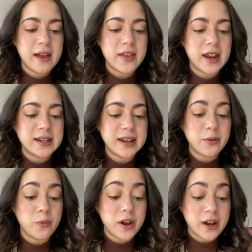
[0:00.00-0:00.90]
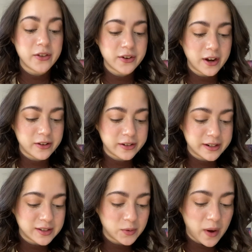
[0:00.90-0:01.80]
And I did get one other color
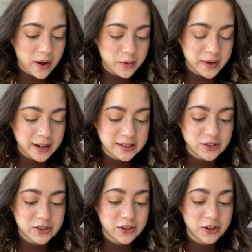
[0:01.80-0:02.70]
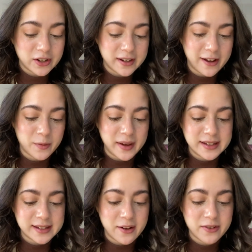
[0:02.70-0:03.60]
as well because I just couldn't help
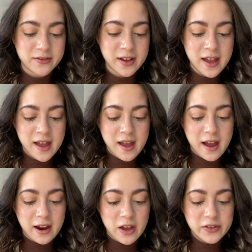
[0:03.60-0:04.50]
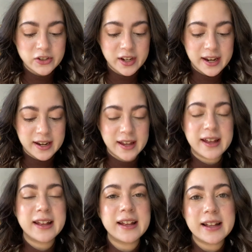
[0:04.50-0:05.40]
myself. I got the shade
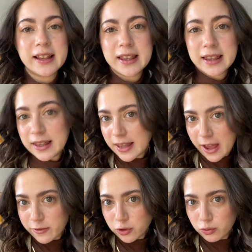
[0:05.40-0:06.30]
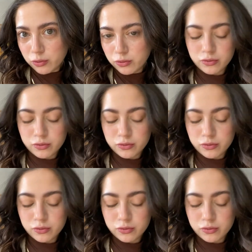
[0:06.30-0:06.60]
Lavenue.